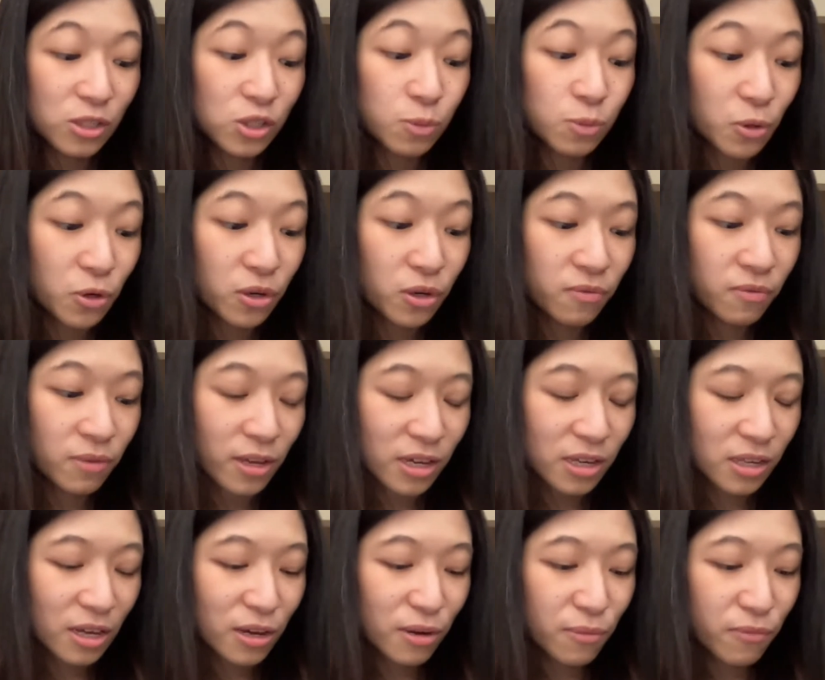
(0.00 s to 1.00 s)
that's spoken,
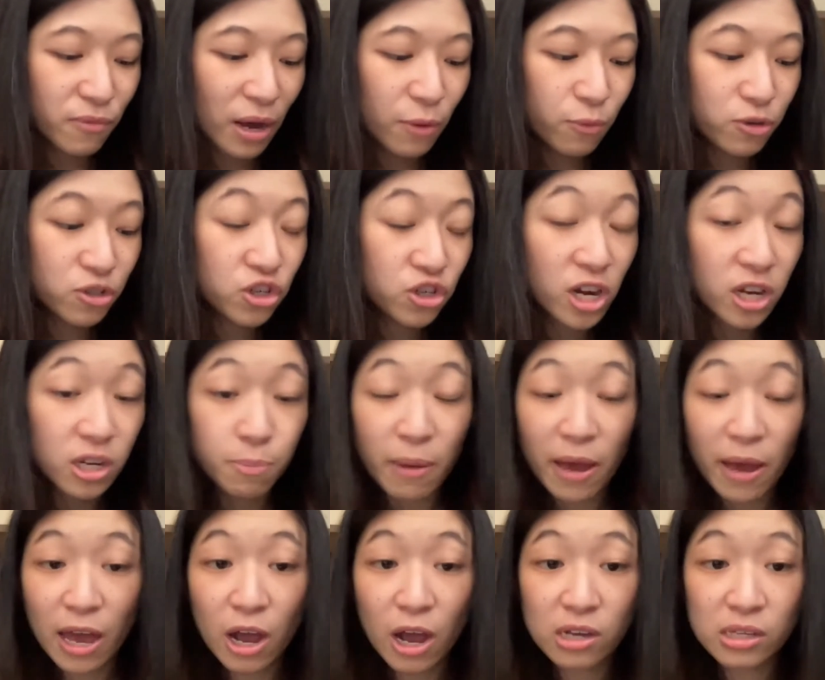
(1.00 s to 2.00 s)
like
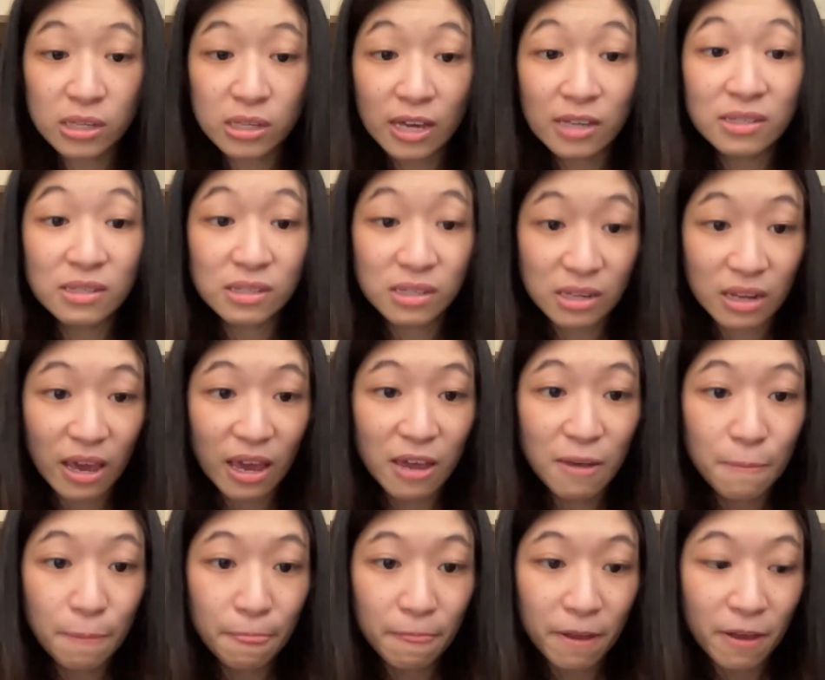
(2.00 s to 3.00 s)
shared by our guest
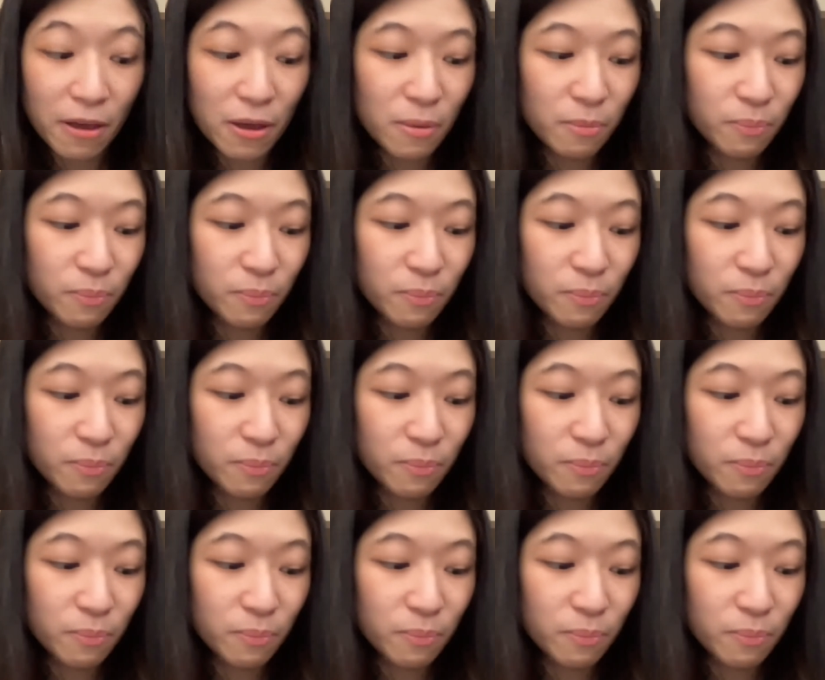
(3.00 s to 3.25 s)
today.